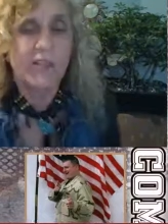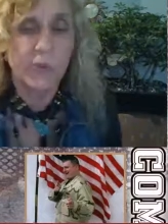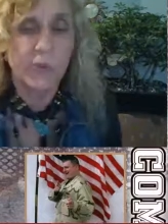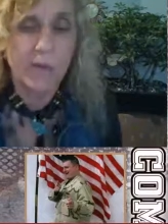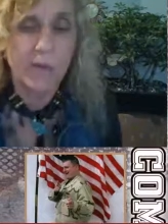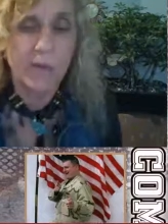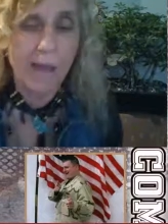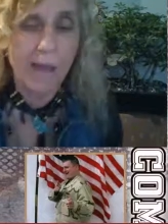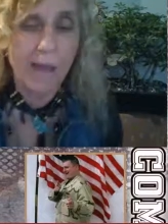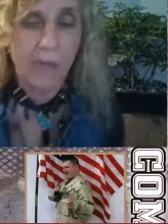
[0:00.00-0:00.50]

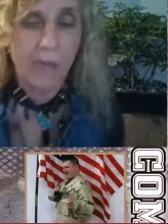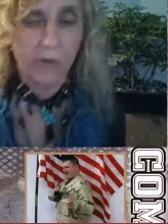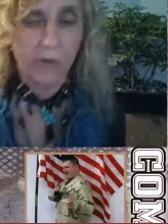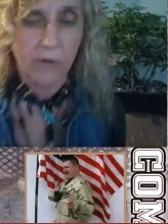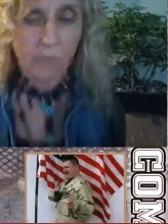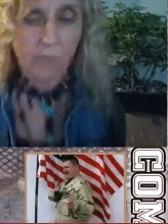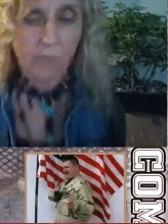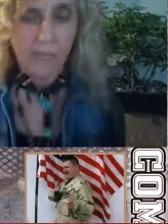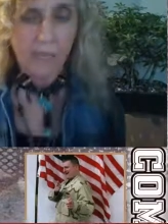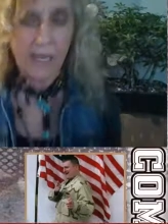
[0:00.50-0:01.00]

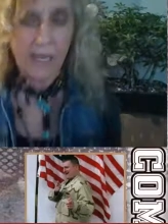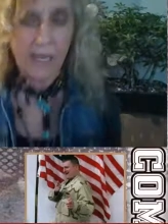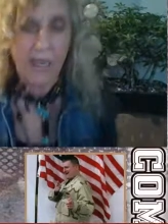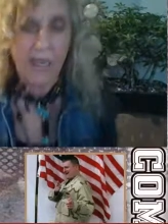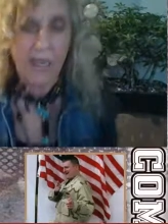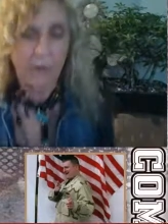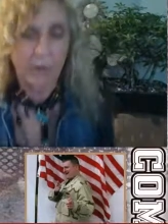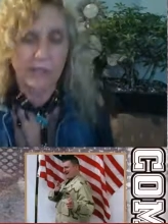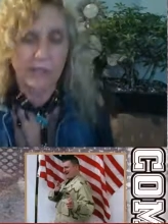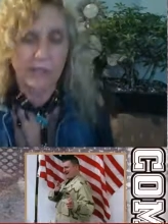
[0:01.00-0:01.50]
remember, like
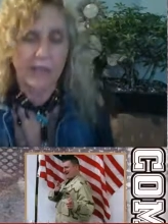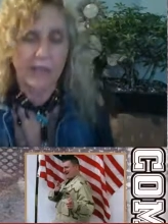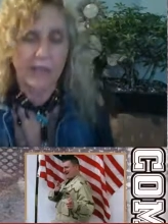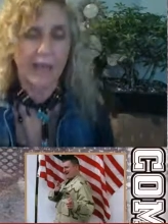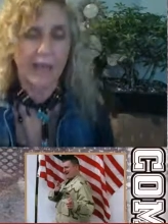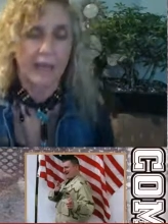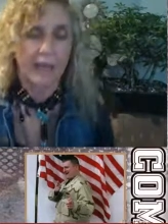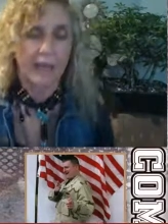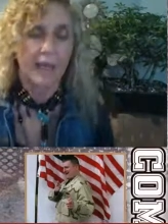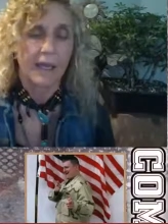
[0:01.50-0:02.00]
I was
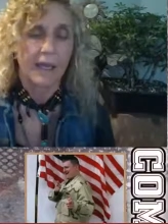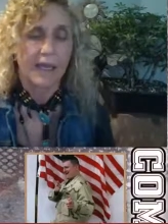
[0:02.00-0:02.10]
saying,